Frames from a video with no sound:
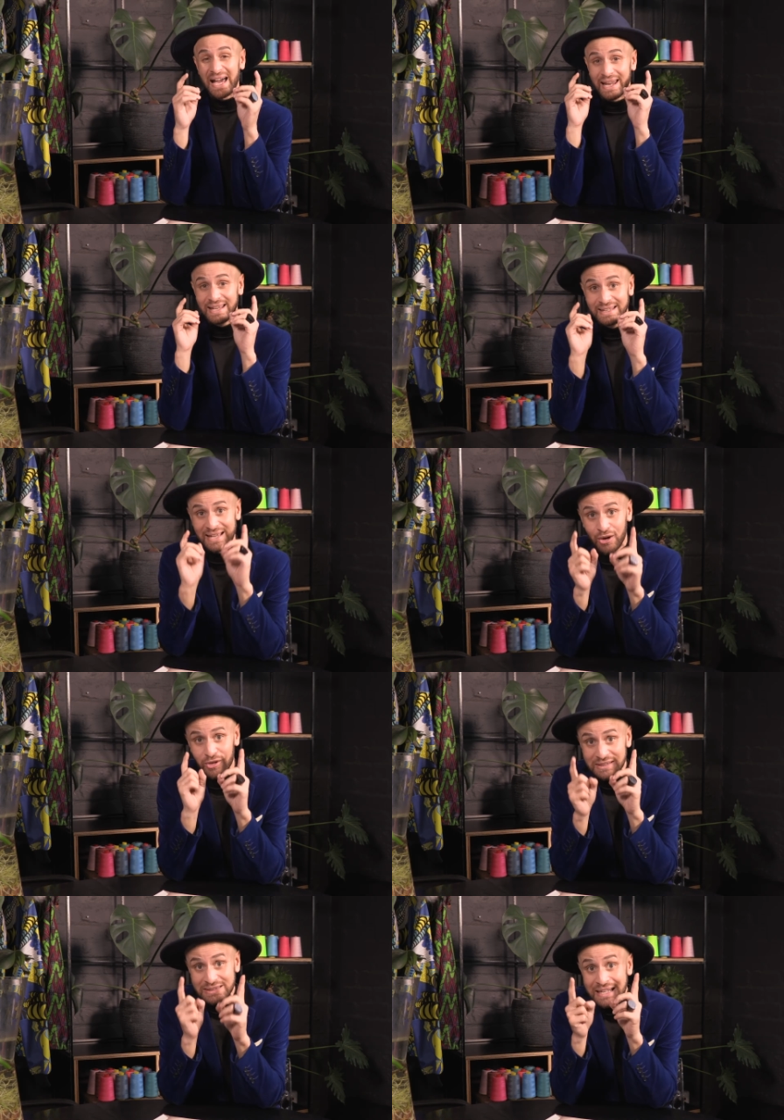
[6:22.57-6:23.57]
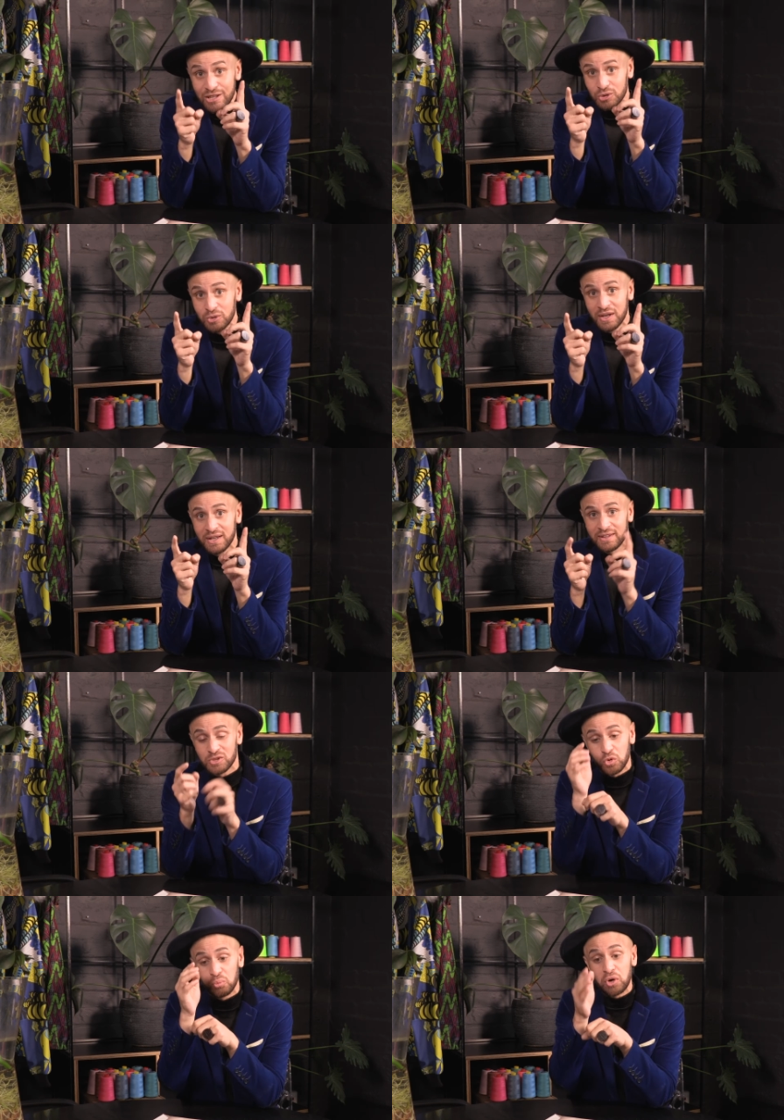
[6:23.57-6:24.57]
And I guarantee you,
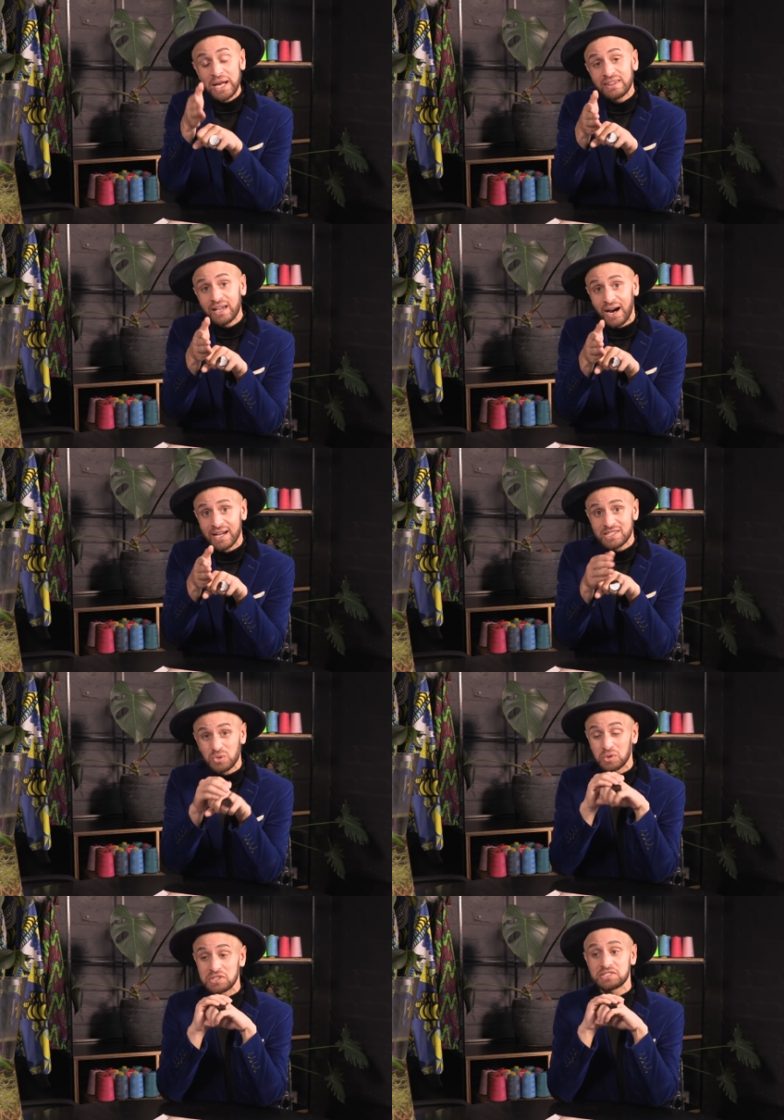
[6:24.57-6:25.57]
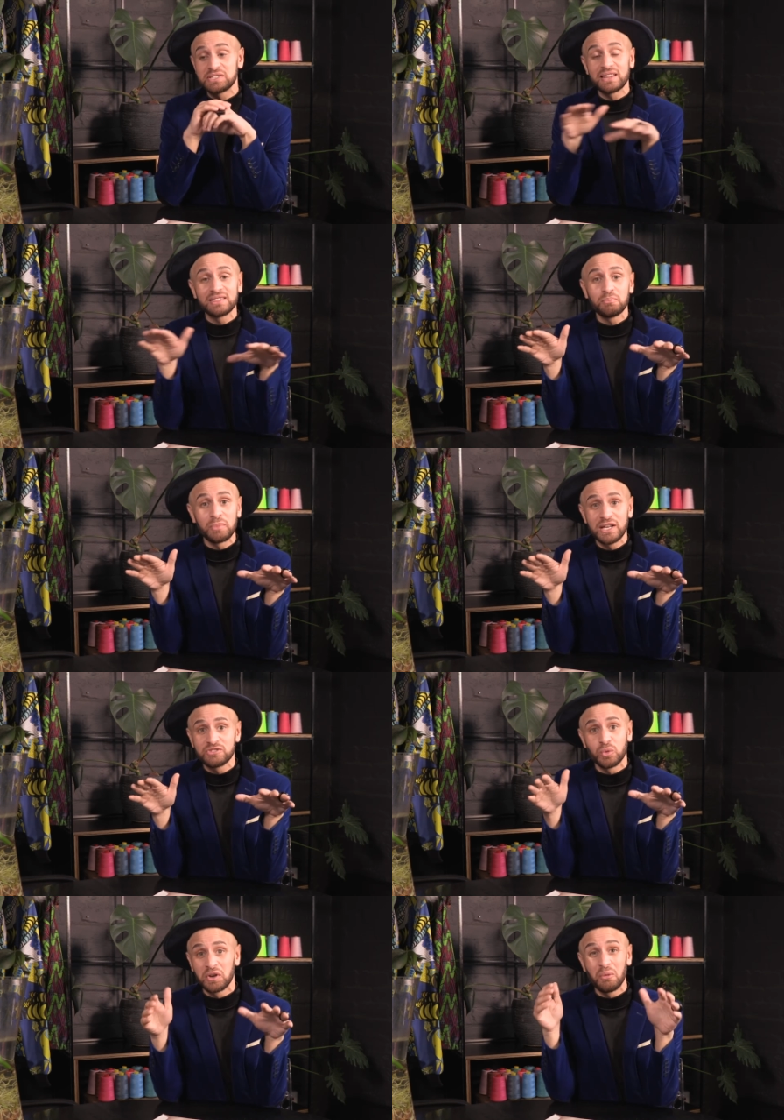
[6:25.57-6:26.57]
this will break the ice, it will set the
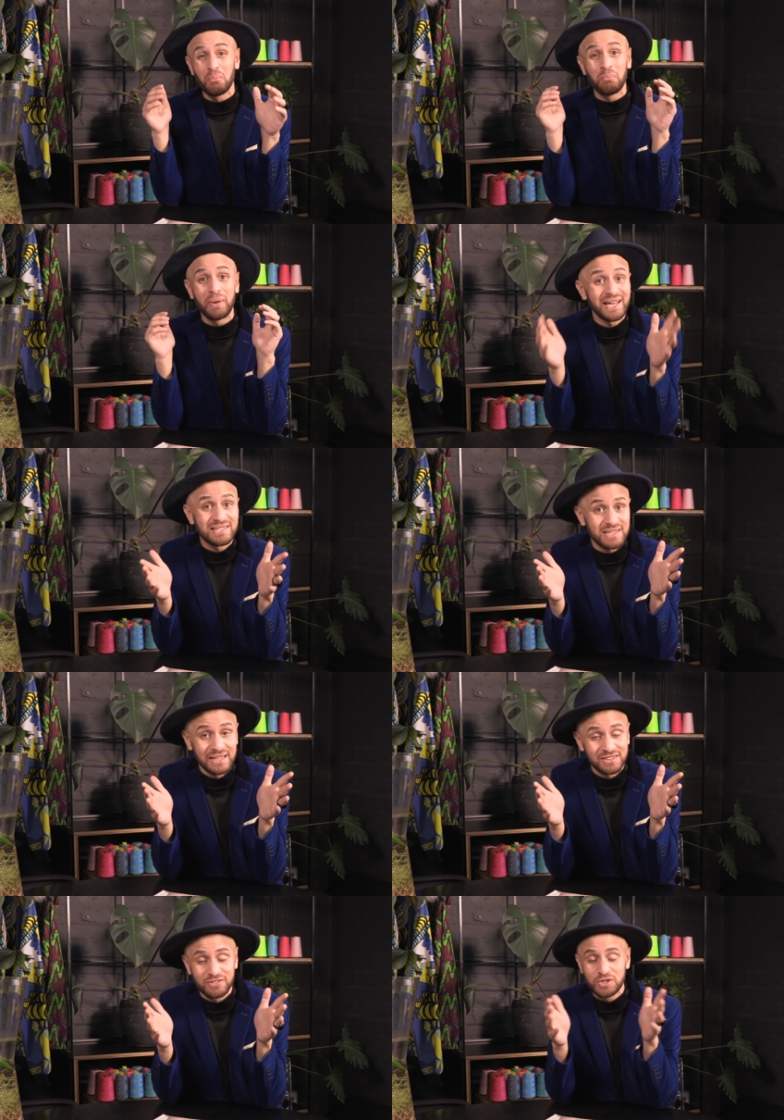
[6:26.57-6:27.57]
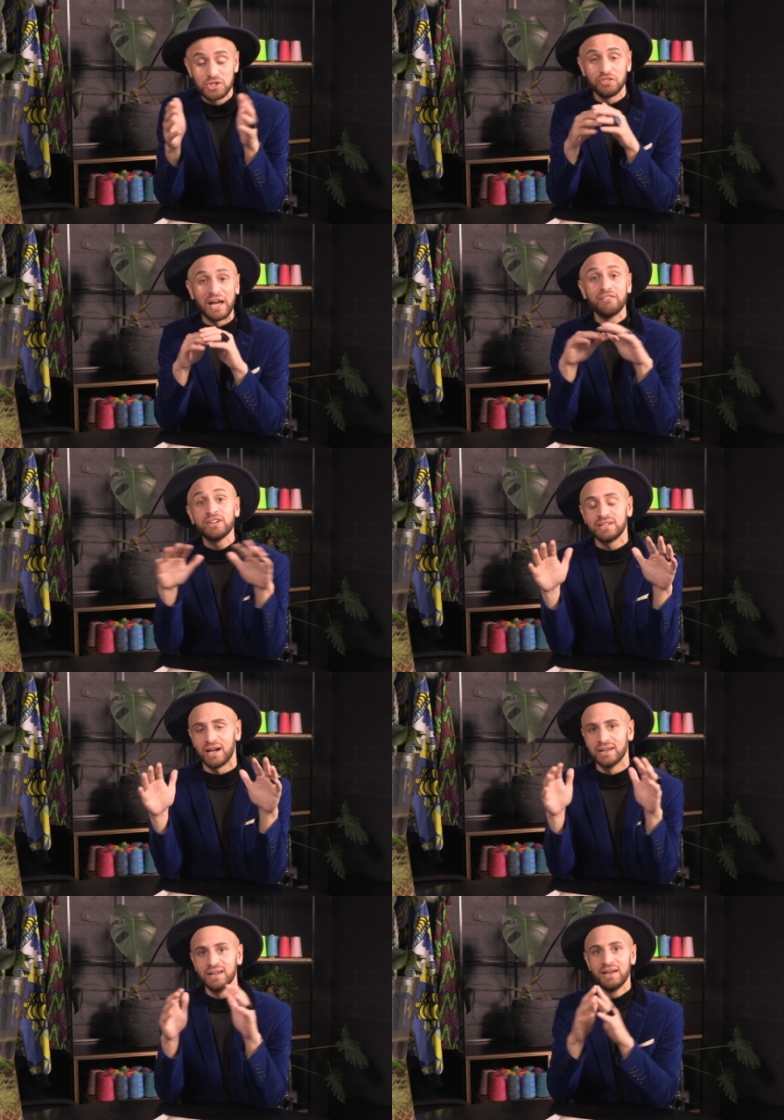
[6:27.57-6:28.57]
pace for one of the best interviews you've ever
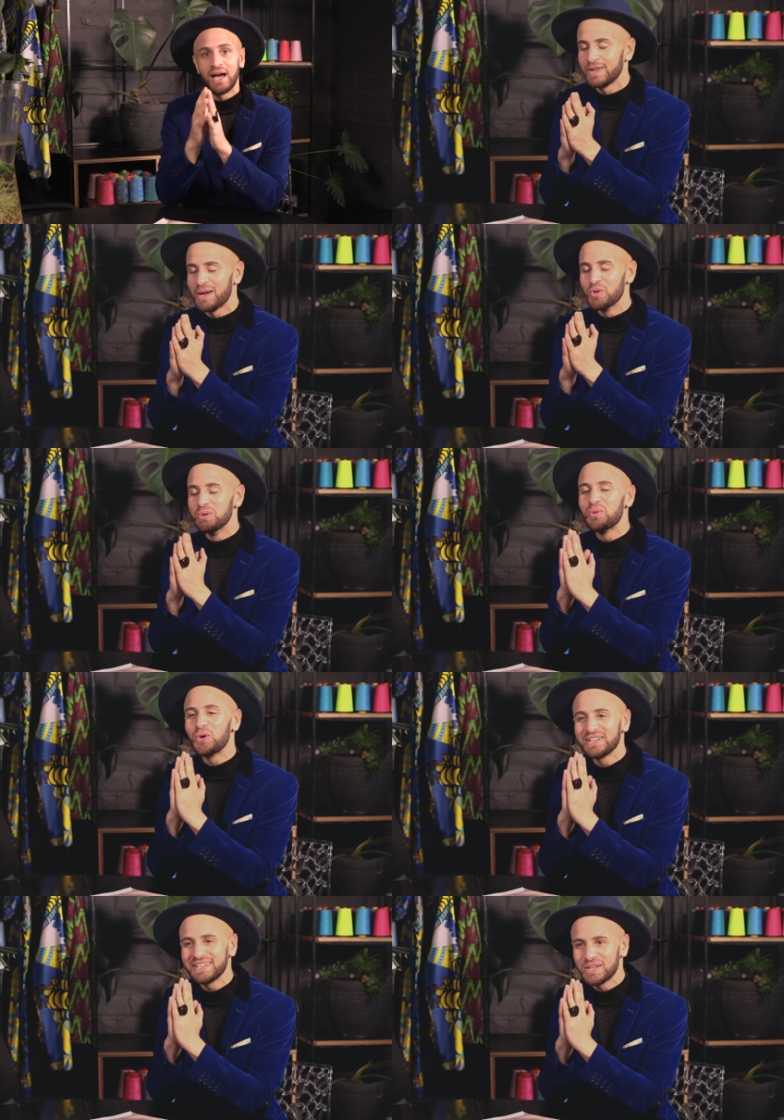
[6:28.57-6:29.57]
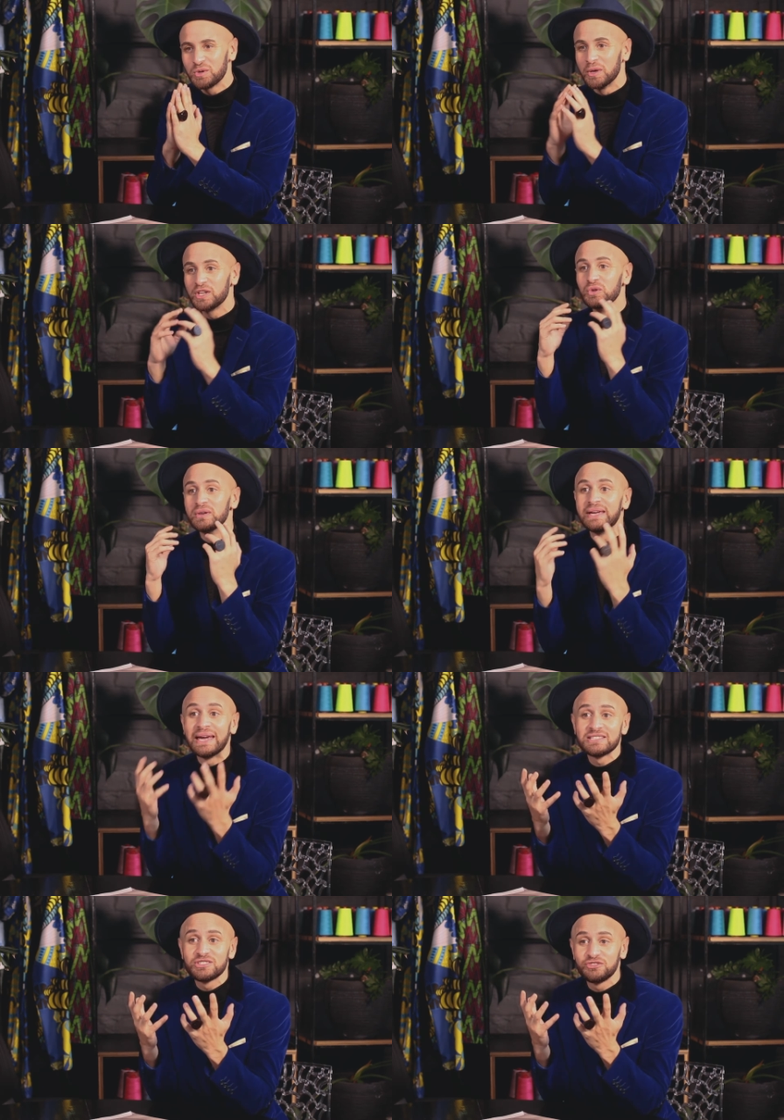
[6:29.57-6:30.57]
done, and more importantly, it will make your
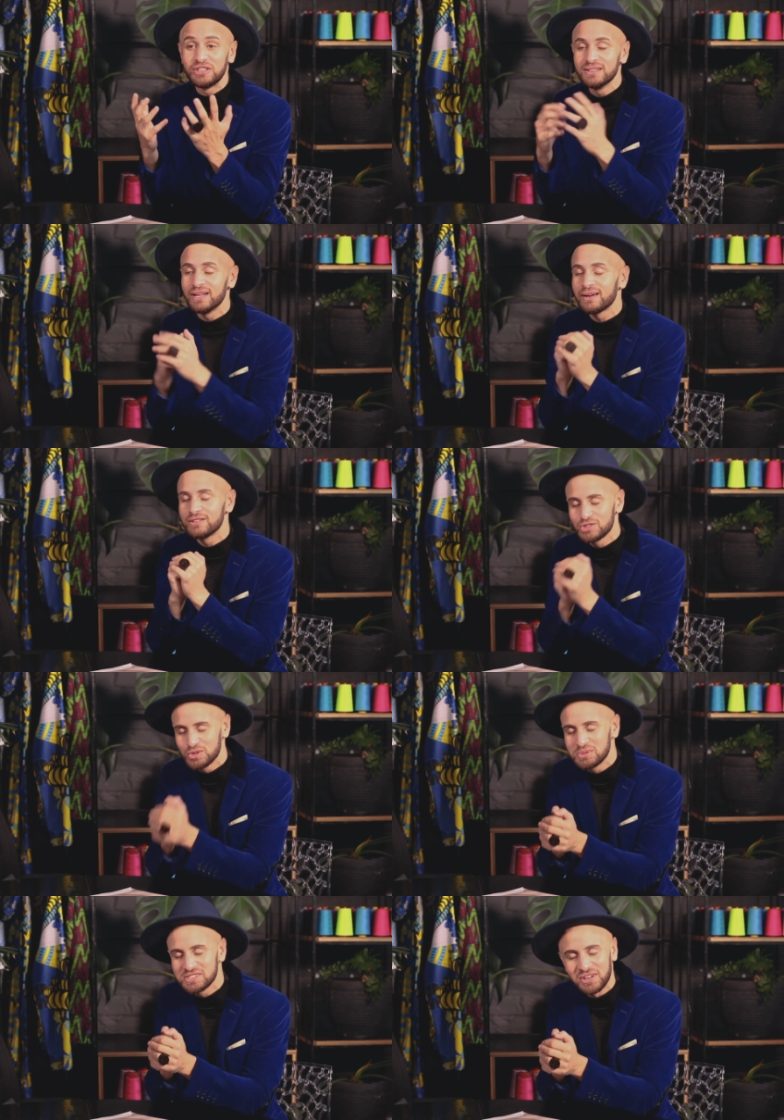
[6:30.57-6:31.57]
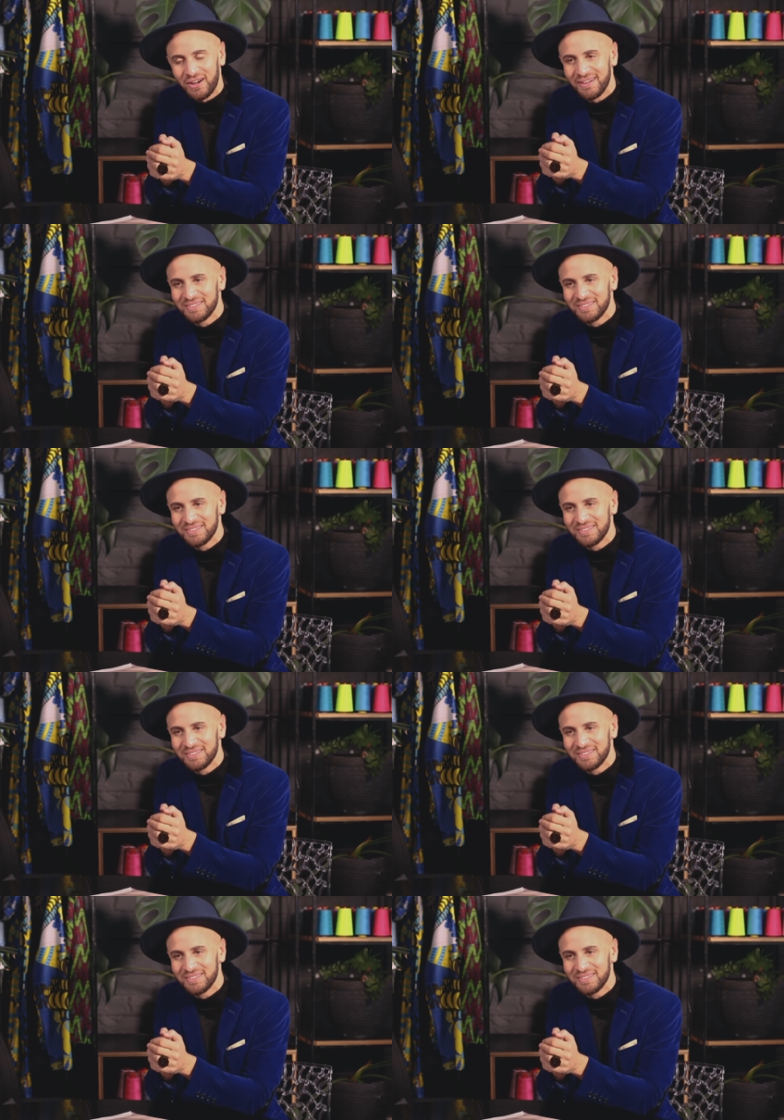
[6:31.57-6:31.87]
guest feel like a superstar.